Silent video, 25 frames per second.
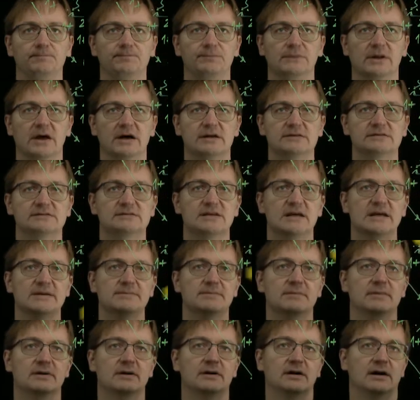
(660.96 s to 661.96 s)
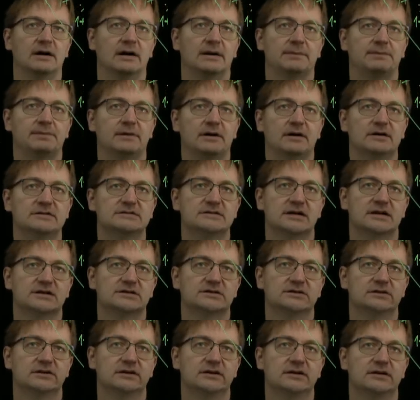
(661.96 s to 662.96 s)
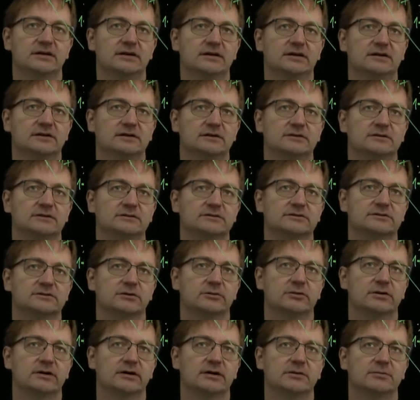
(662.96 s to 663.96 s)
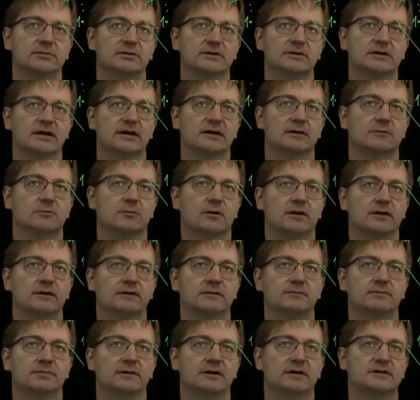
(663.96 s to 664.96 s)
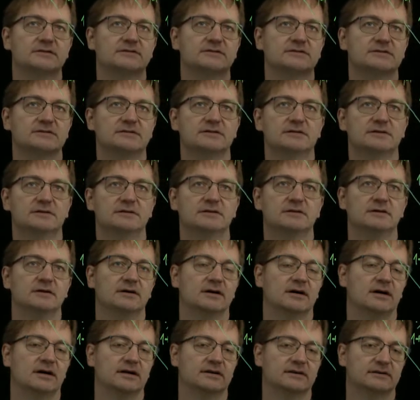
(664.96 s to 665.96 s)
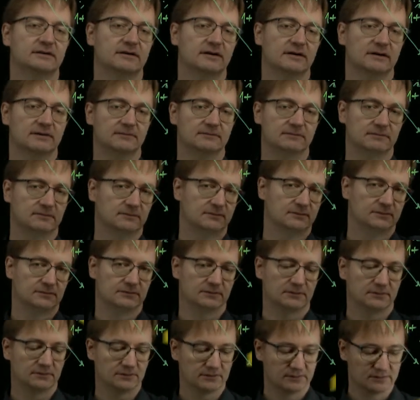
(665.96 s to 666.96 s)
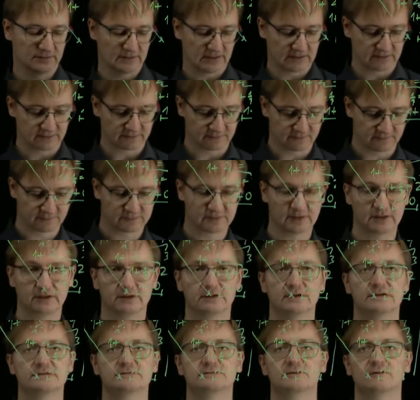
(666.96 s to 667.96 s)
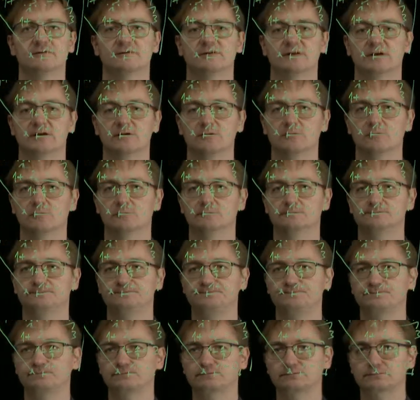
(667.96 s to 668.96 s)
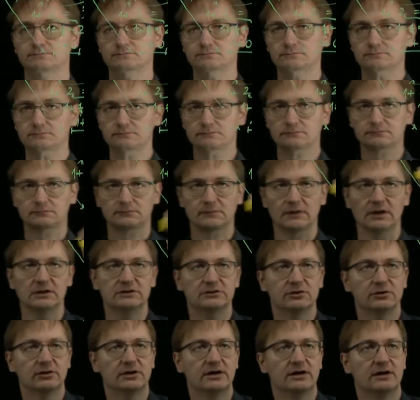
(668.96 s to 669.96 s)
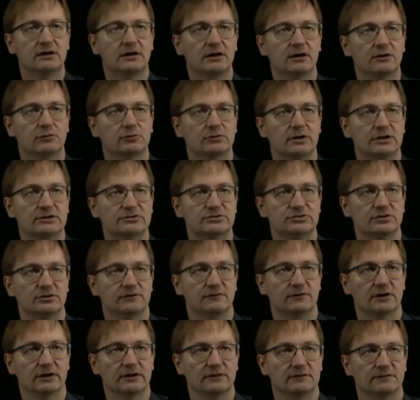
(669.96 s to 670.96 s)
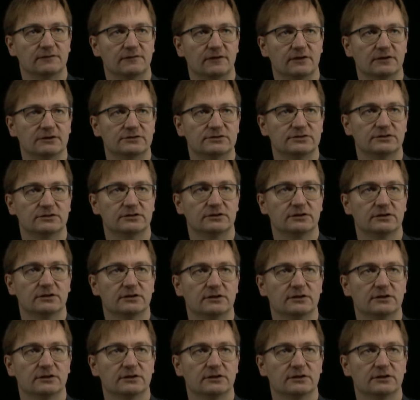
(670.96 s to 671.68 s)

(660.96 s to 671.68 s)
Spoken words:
And same applies actually here. So here we take 1 plus and the length of the rest of the queue. So here I could actually write function.